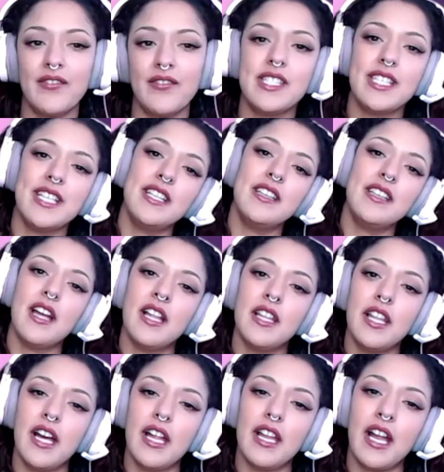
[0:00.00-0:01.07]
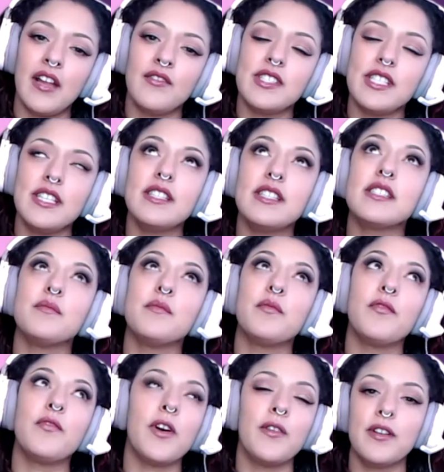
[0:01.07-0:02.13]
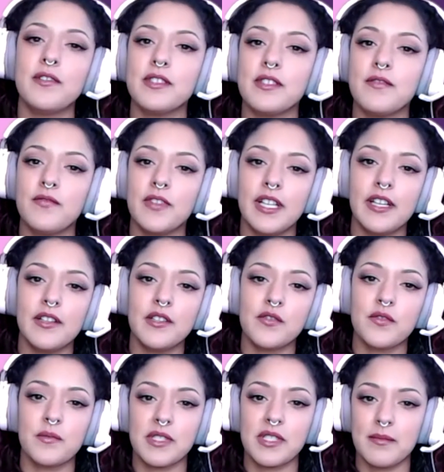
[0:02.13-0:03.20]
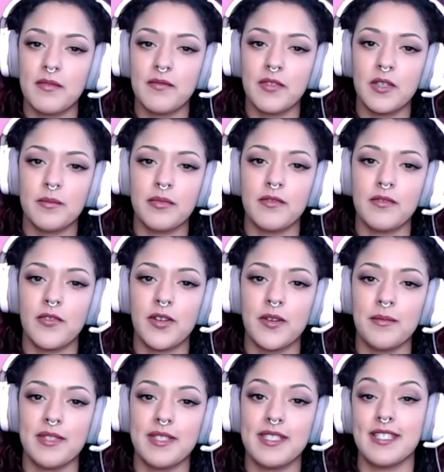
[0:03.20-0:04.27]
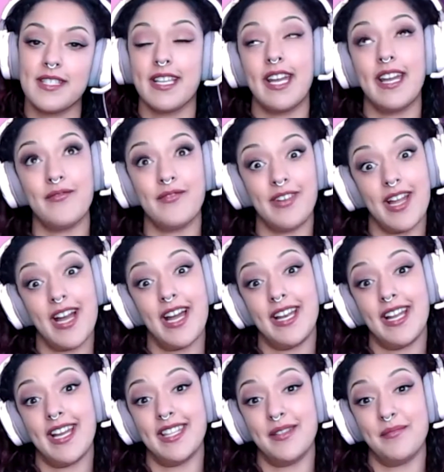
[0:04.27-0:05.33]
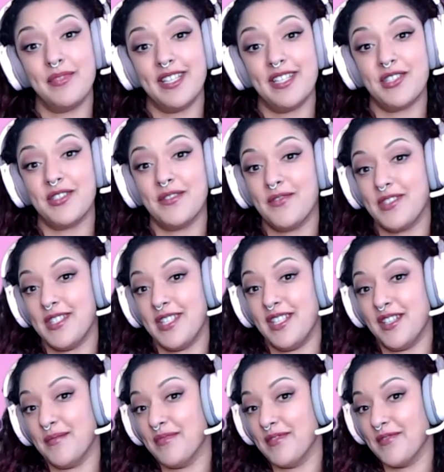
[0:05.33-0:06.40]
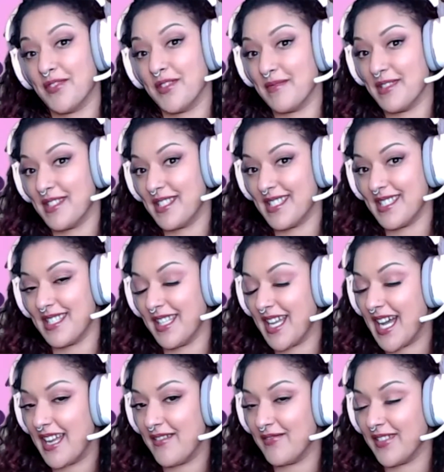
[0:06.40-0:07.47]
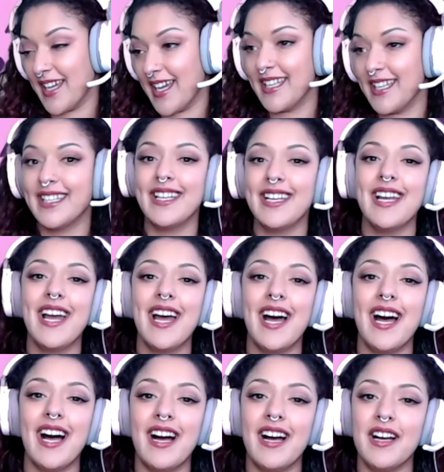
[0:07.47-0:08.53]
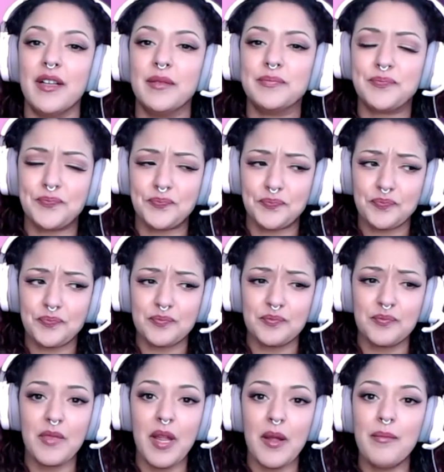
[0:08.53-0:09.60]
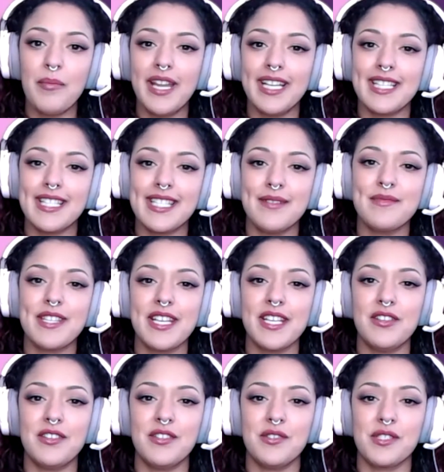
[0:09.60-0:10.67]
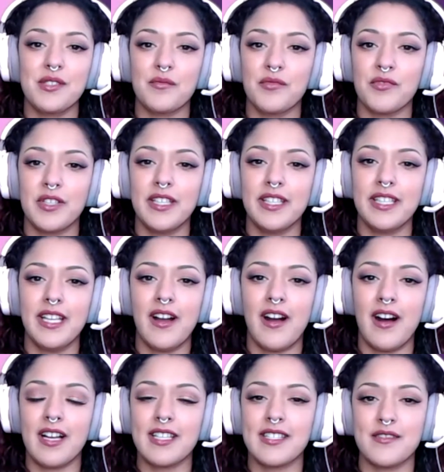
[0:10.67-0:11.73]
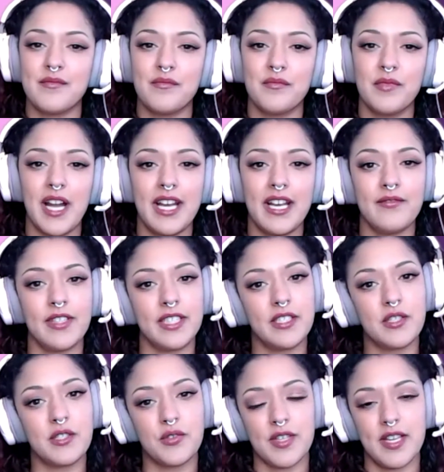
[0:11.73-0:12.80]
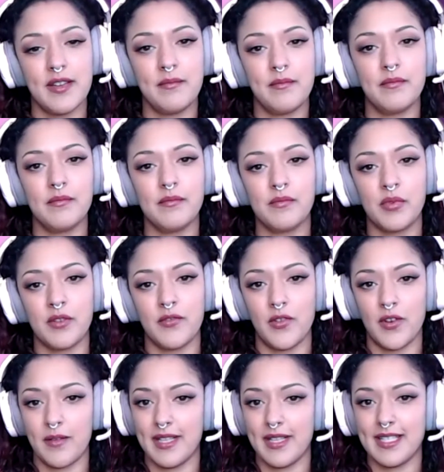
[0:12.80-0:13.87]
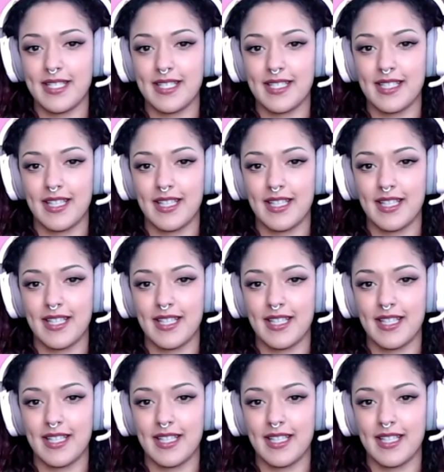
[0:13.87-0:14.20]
seen some photos and videos from some of your performances. I have not had the pleasure of seeing your performances live yet. Um, but it seems like you do some really awesome kind of extreme performance.